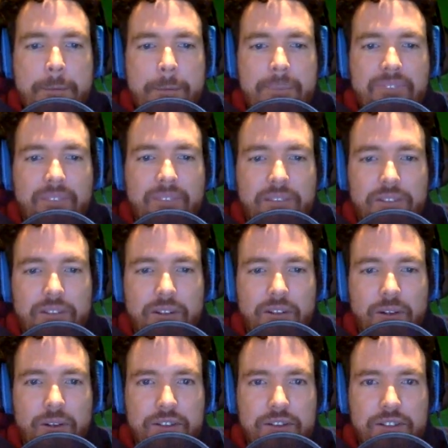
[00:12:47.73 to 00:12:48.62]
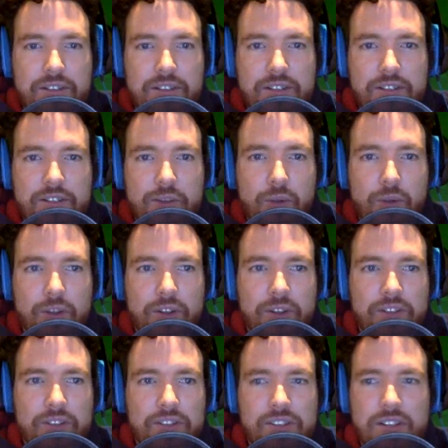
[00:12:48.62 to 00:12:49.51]
So it's cool
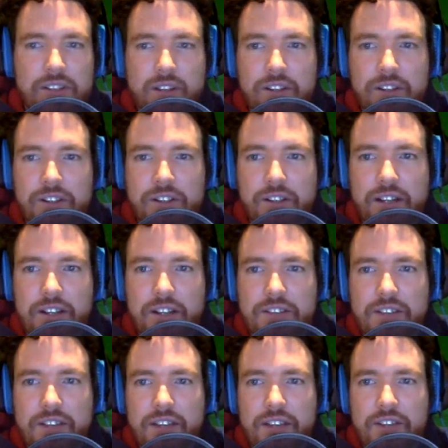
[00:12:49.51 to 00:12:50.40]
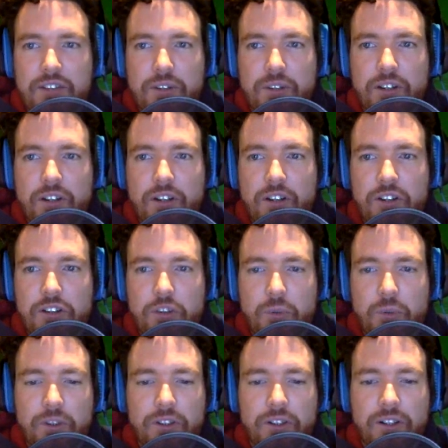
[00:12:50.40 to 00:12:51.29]
to see all you guys answering on
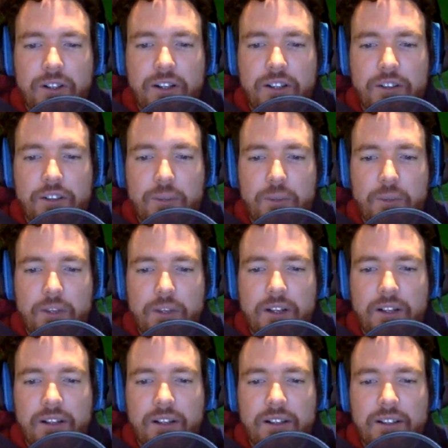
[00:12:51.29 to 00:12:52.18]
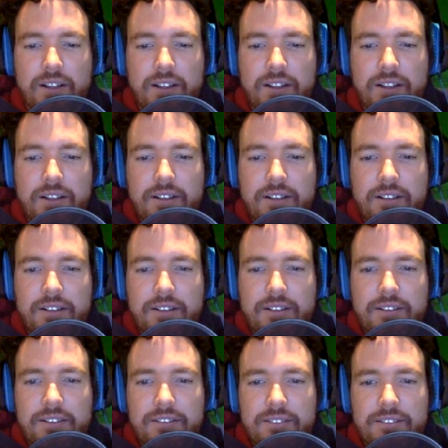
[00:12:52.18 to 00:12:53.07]
Twitter as well.
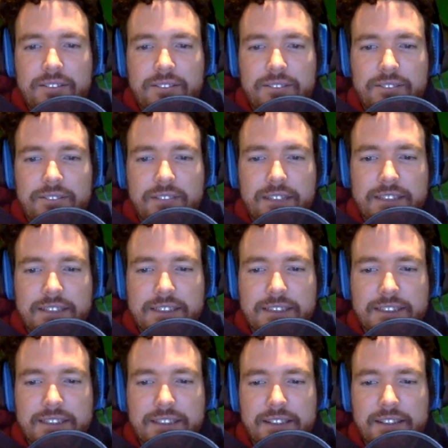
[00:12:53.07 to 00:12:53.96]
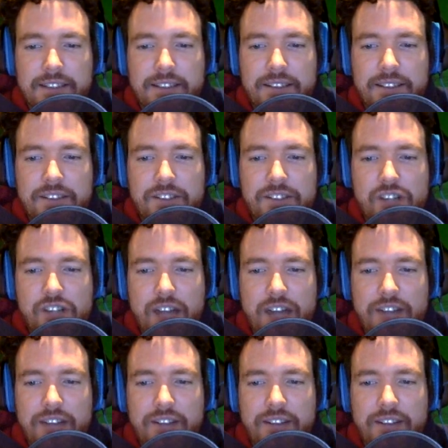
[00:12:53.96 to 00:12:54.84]
As I said, the
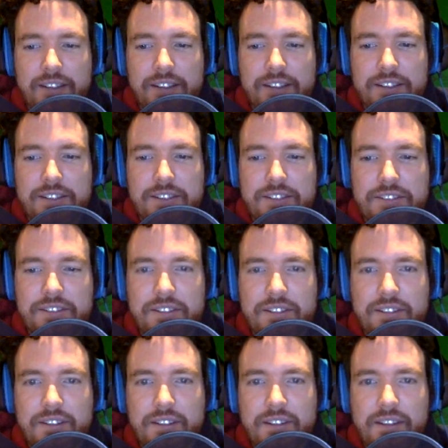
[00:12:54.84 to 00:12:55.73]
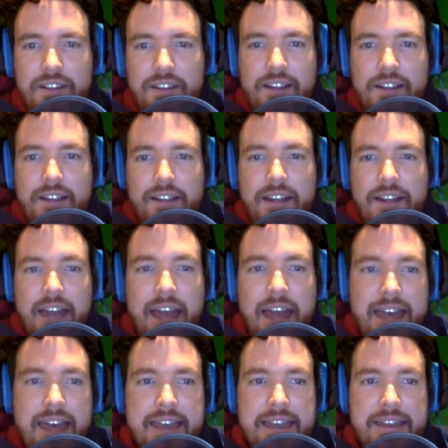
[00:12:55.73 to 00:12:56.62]
chat deletes.
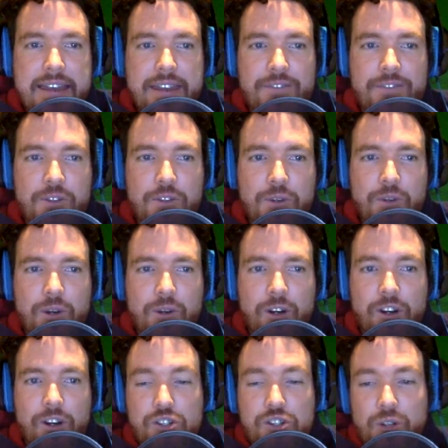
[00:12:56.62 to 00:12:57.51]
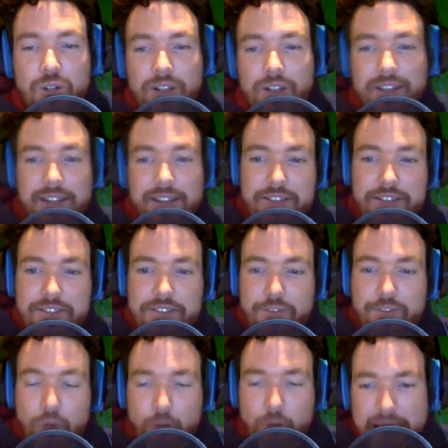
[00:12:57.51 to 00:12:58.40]
And if you are enjoying this
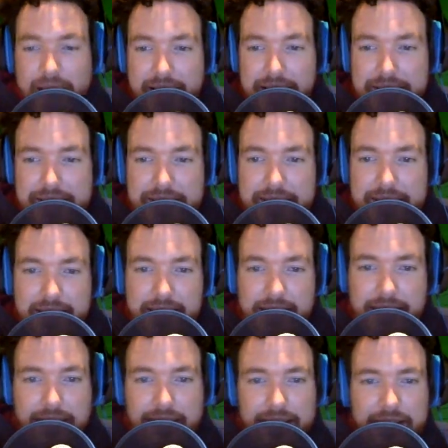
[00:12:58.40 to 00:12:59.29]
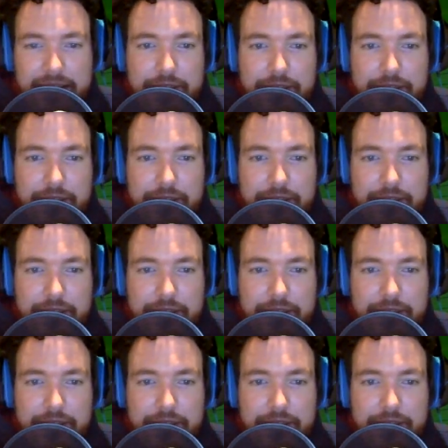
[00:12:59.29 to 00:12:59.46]
format, then leave